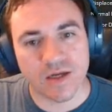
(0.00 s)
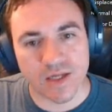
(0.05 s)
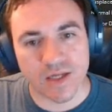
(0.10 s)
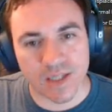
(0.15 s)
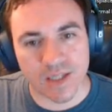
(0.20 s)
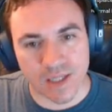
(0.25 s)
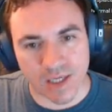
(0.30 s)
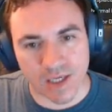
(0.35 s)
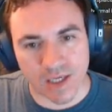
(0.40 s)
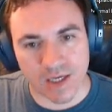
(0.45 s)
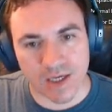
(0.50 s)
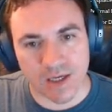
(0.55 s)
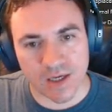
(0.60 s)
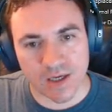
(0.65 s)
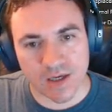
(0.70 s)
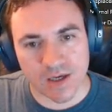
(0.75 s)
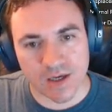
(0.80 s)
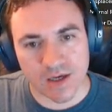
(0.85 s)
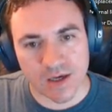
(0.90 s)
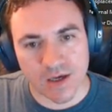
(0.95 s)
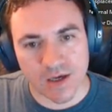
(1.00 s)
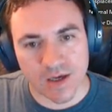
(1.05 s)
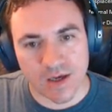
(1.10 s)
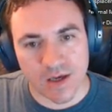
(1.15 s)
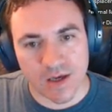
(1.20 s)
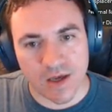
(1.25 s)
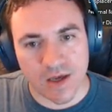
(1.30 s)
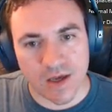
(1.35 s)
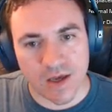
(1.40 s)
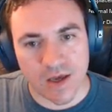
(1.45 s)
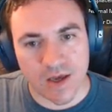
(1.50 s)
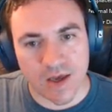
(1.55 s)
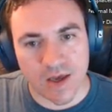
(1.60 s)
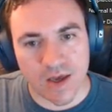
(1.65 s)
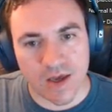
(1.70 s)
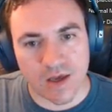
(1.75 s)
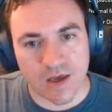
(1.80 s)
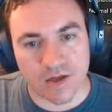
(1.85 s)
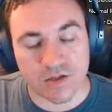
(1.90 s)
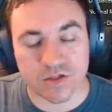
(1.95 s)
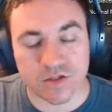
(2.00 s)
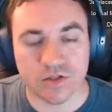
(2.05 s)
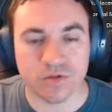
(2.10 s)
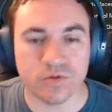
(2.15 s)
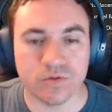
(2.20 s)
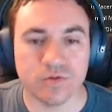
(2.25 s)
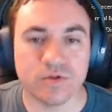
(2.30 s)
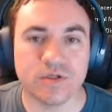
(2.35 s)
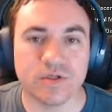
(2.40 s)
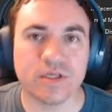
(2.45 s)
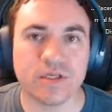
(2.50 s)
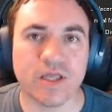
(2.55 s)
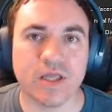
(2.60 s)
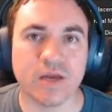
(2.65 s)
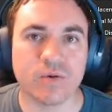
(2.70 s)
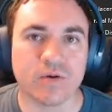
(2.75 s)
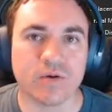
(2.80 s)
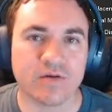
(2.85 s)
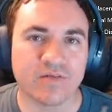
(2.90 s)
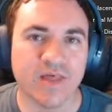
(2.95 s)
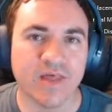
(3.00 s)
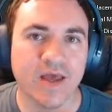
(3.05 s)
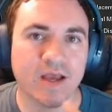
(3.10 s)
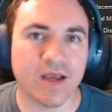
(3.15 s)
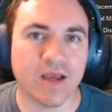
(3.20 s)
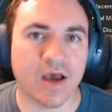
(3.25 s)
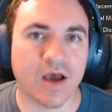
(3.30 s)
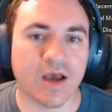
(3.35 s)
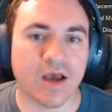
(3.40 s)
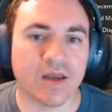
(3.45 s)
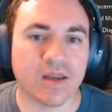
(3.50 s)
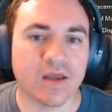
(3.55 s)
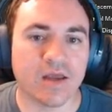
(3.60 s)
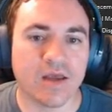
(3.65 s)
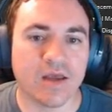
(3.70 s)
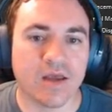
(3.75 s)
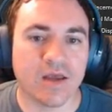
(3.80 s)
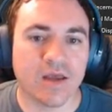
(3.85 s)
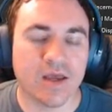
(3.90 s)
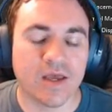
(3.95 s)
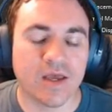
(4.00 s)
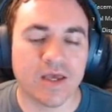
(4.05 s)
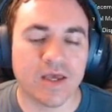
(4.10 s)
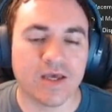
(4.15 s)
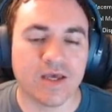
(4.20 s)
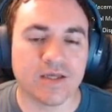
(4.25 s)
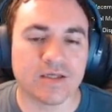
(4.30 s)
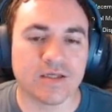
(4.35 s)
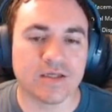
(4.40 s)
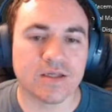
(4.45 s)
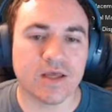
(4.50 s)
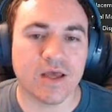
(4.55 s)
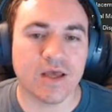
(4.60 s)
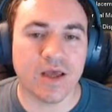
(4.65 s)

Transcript: click to get rid of that guide, it